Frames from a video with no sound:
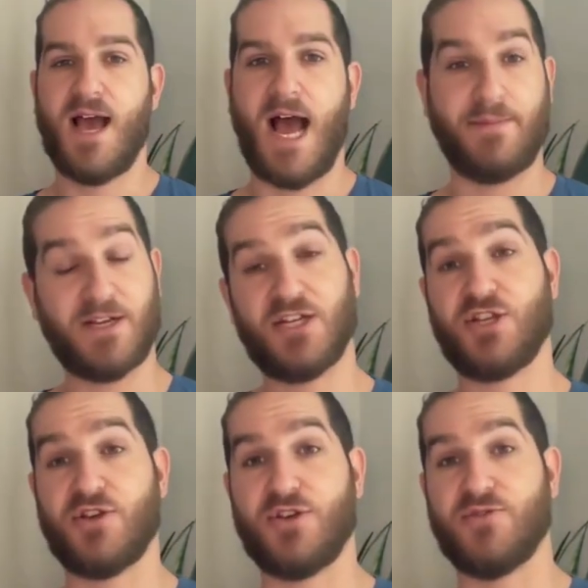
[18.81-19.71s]
I'm going to show
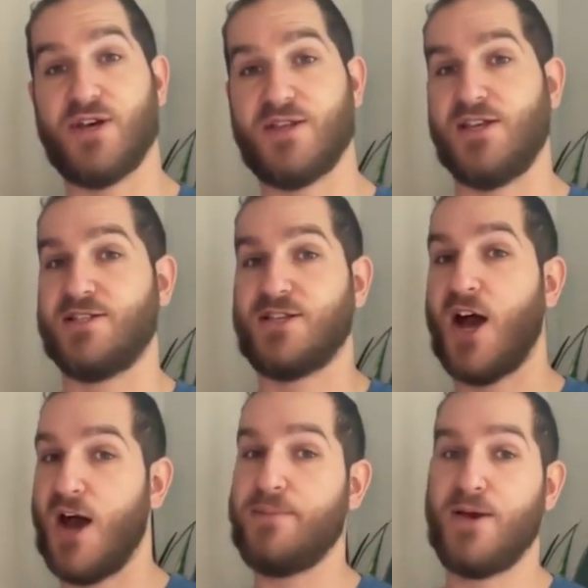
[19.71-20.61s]
you the
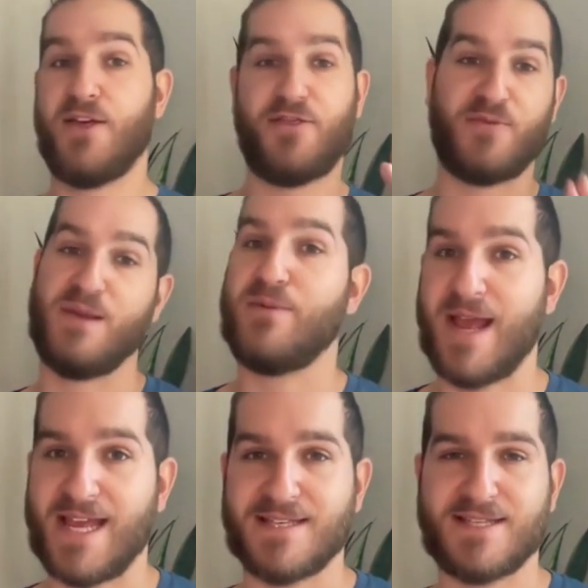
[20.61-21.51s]
top 3
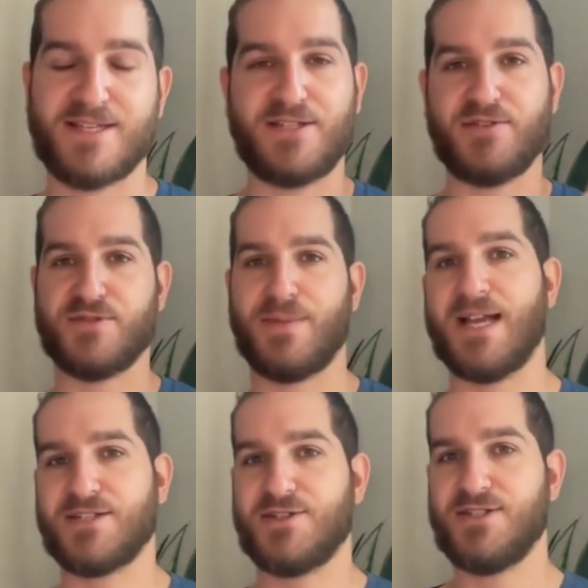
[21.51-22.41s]
ways to use
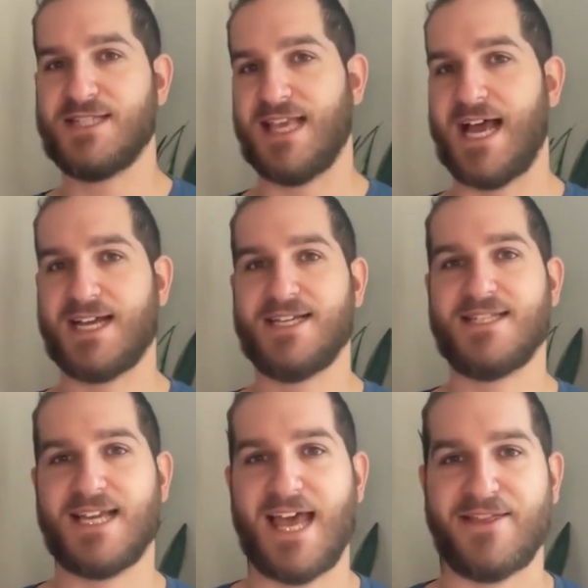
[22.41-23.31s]
Magical and Slack
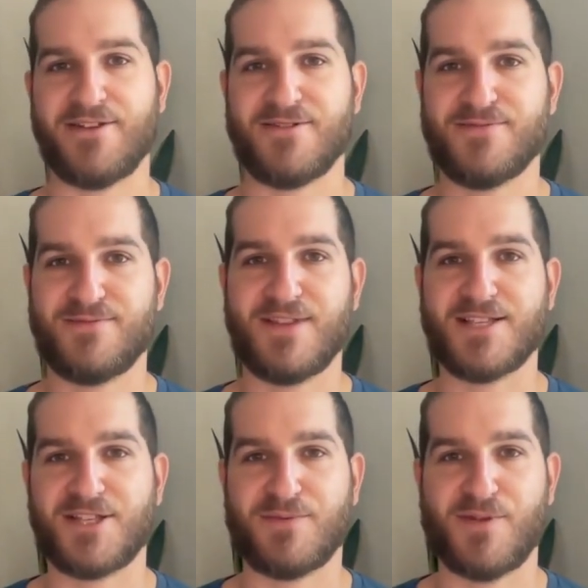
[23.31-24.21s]
together. Let's
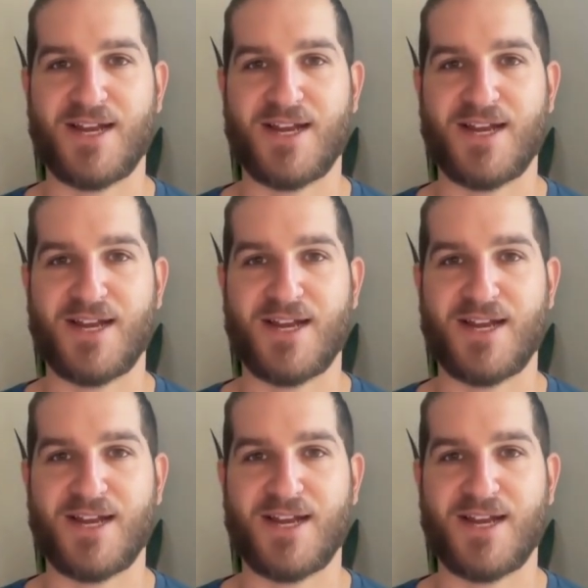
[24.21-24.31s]
jump right